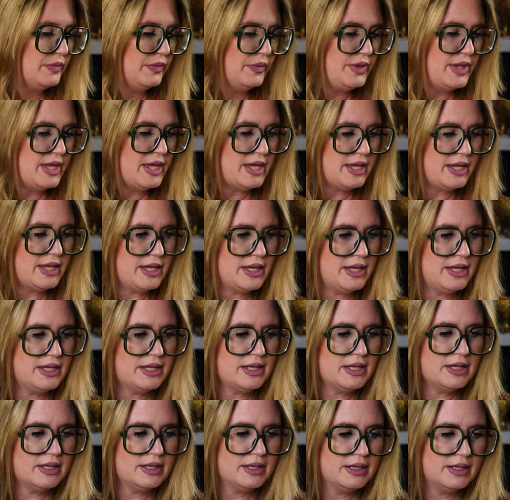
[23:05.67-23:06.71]
Then,
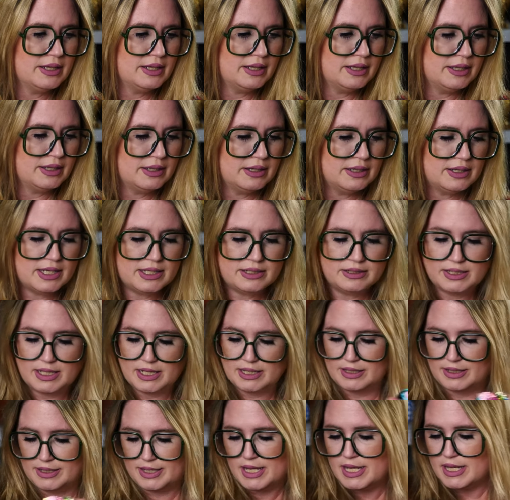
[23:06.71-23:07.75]
then,
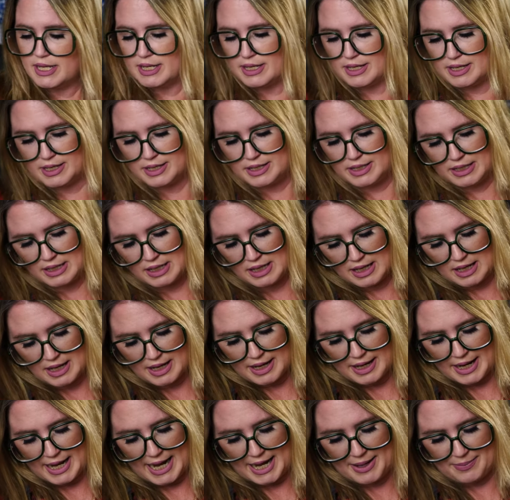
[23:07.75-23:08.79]
then, then,
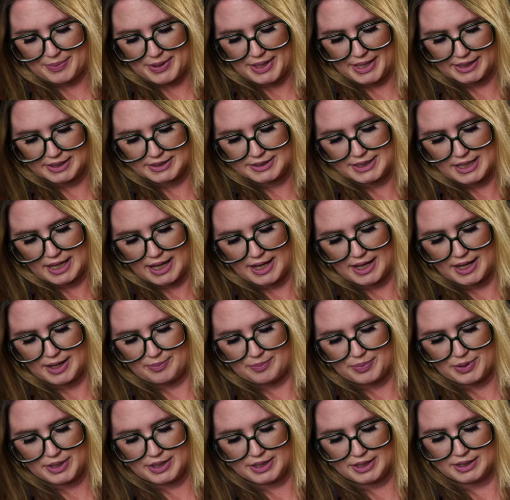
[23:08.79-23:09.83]
I picked up
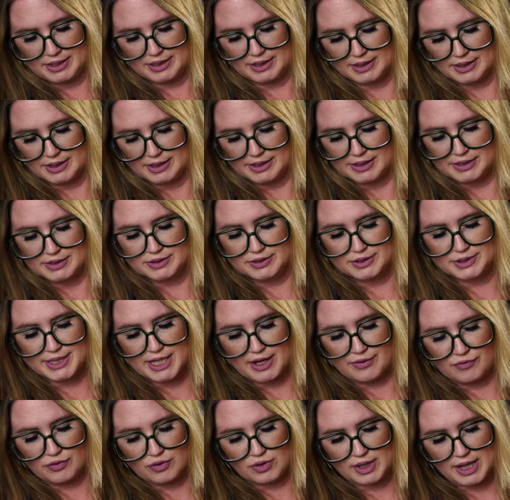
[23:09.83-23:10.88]

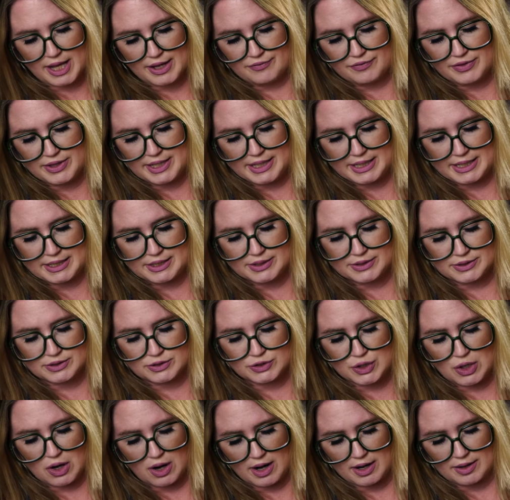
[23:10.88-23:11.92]
several of these
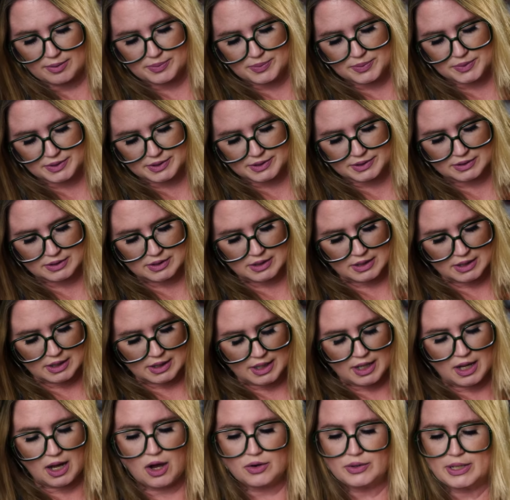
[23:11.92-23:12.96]
tarts.
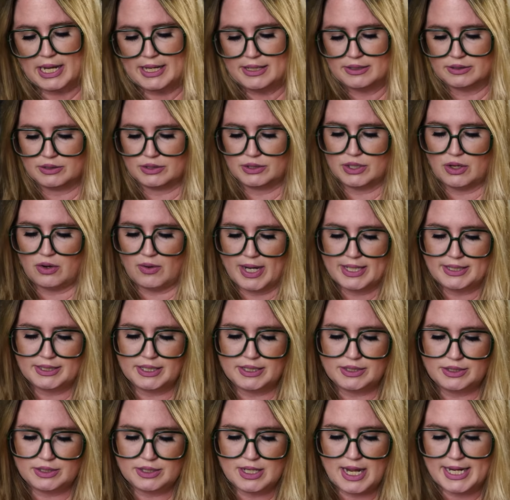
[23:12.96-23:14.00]
Okay, so I
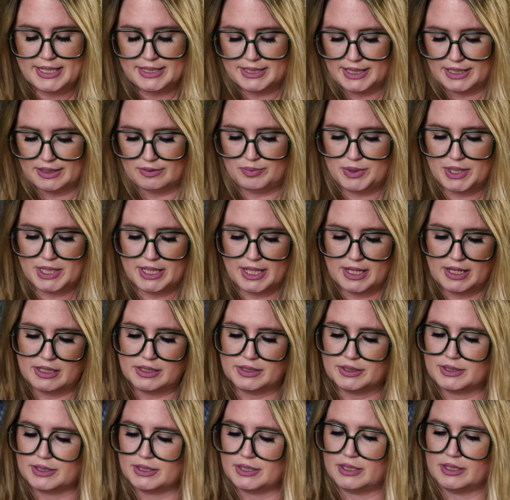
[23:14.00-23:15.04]
did, I did,
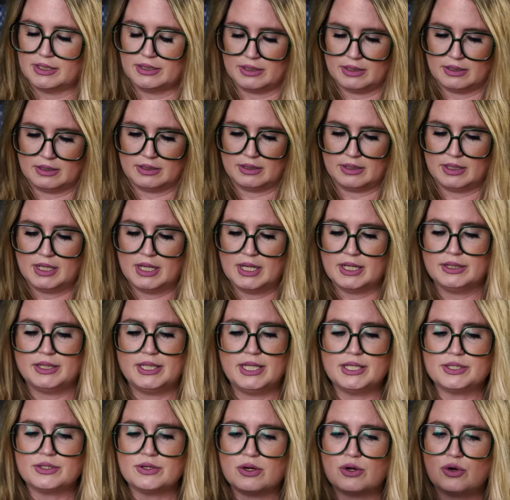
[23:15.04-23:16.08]
because
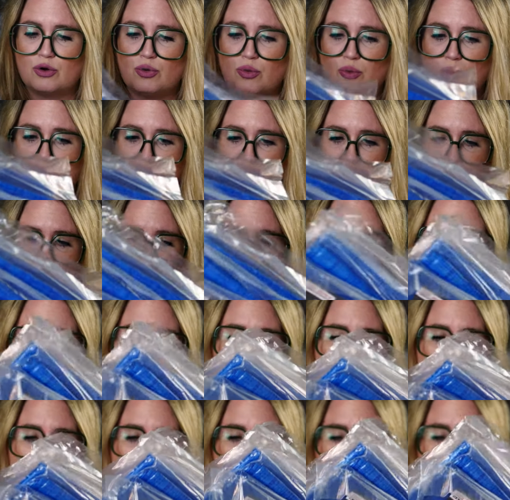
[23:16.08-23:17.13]
these are great. I
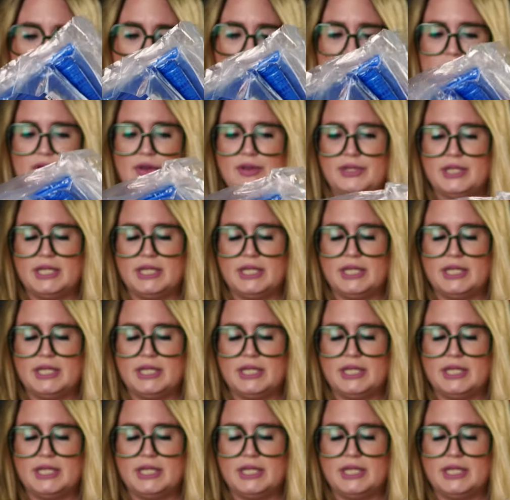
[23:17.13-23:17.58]
love